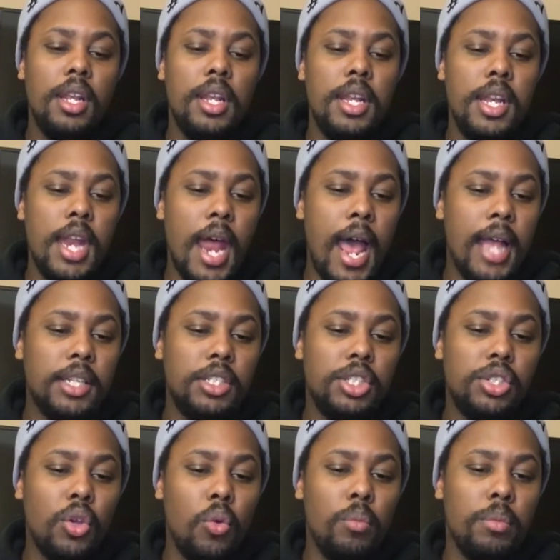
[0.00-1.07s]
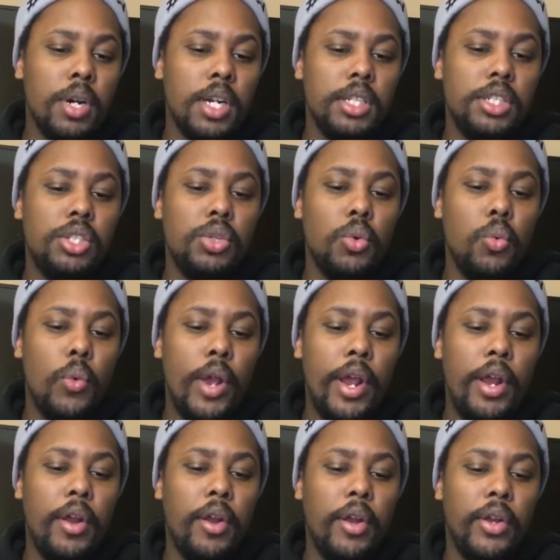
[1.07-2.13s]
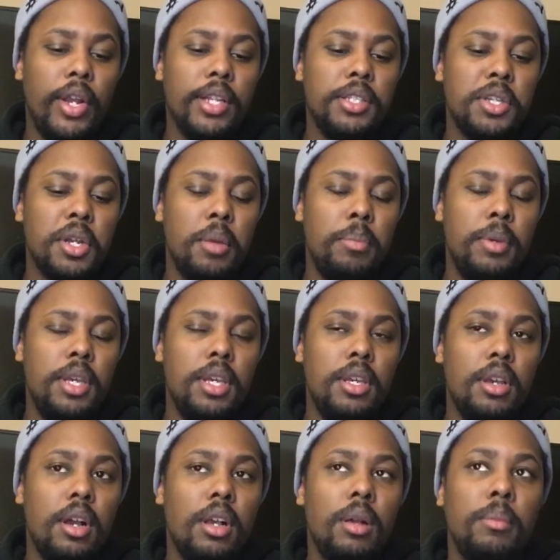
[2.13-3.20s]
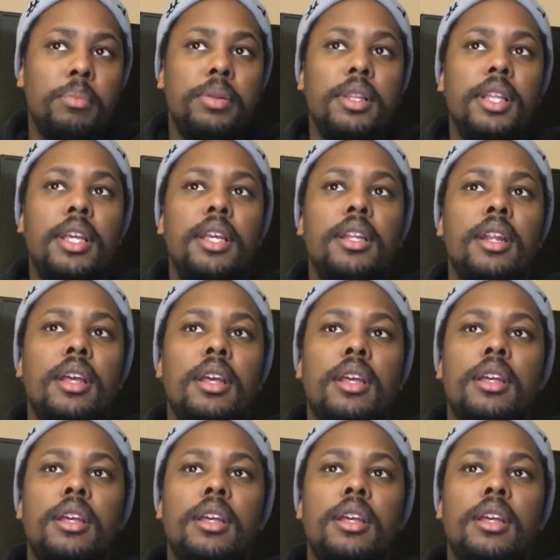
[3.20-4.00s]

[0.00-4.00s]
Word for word: not so much to where it's gonna be a complete